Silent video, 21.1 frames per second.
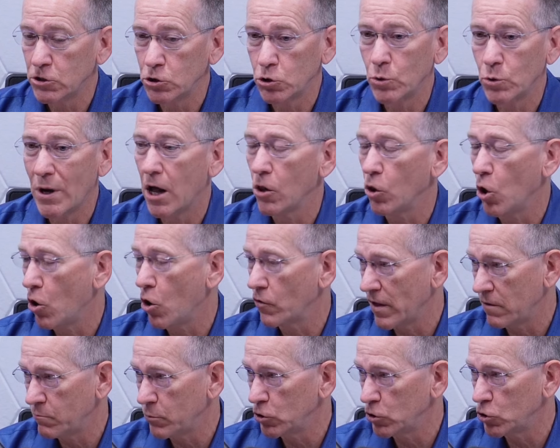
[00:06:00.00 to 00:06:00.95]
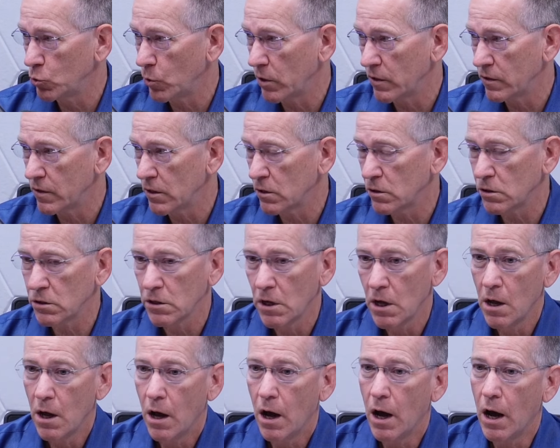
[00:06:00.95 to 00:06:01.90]
do, how long they've been doing this,
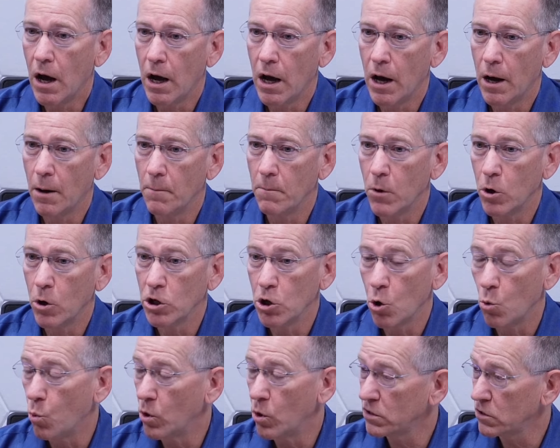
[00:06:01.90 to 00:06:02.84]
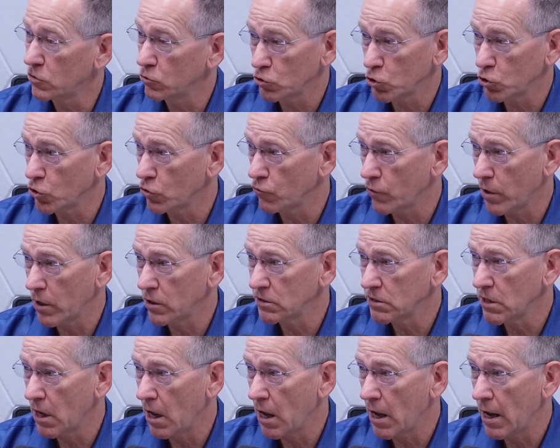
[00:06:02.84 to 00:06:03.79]
um, you know, what's their turnaround
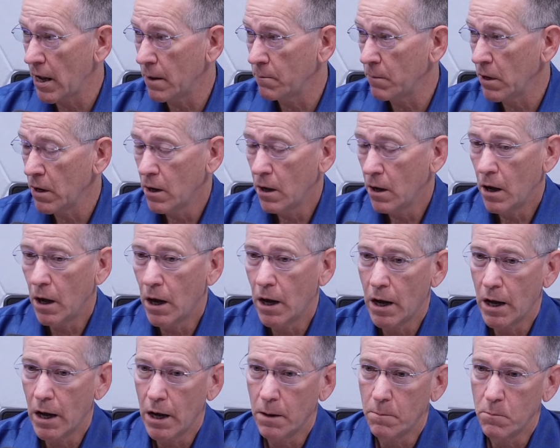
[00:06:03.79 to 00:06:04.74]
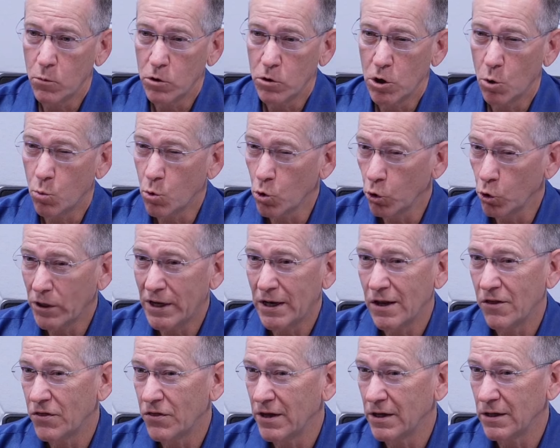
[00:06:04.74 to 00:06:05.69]
time. Um, you know, we're looking
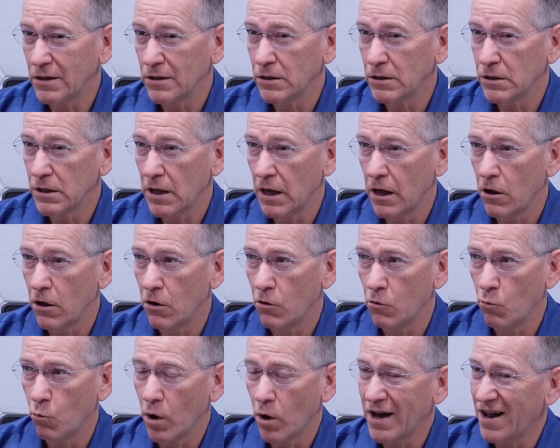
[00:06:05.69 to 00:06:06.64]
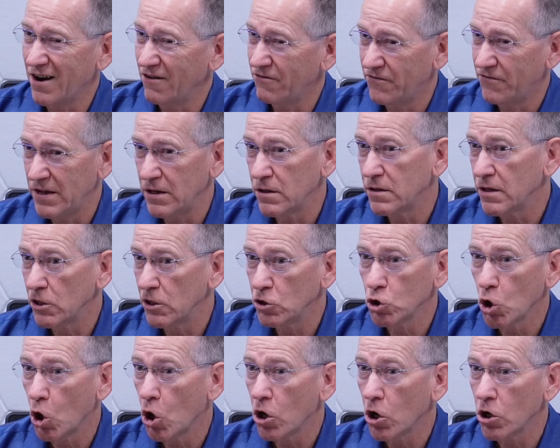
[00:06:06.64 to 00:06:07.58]
at things, uh, what kind of fees they
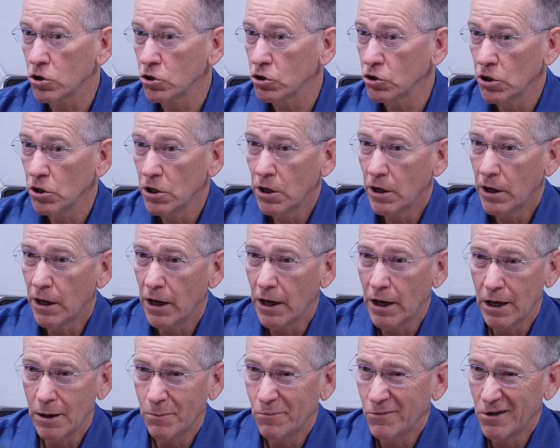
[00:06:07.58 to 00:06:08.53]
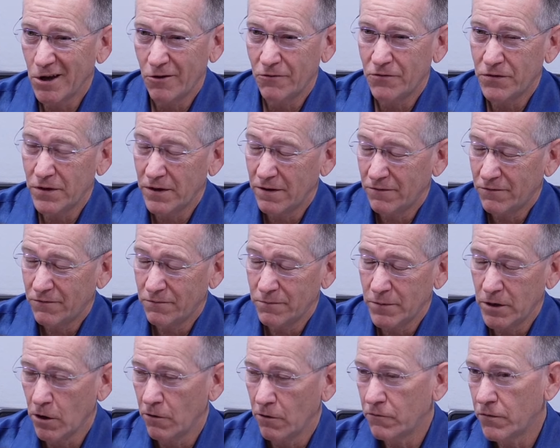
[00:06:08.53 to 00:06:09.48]
charge. Uh, you know, if, if,
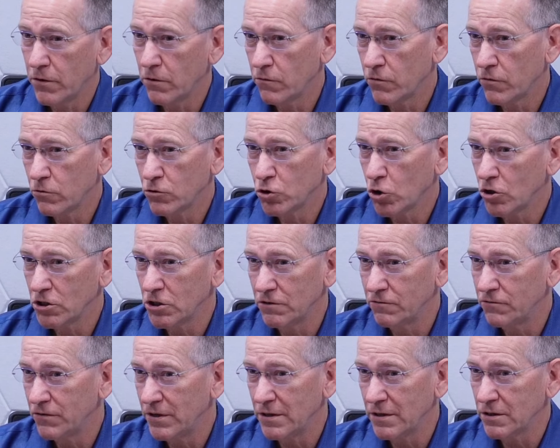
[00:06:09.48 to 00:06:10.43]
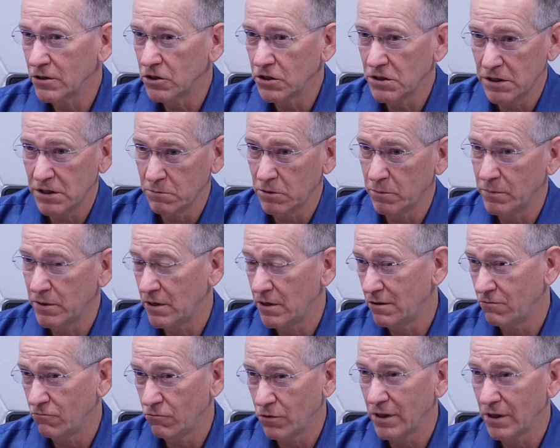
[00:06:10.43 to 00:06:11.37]
you know, if they're, they're charging fees that just seem to
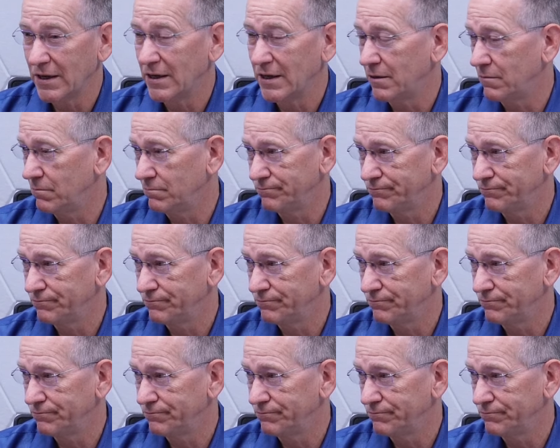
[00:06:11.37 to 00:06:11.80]
be really,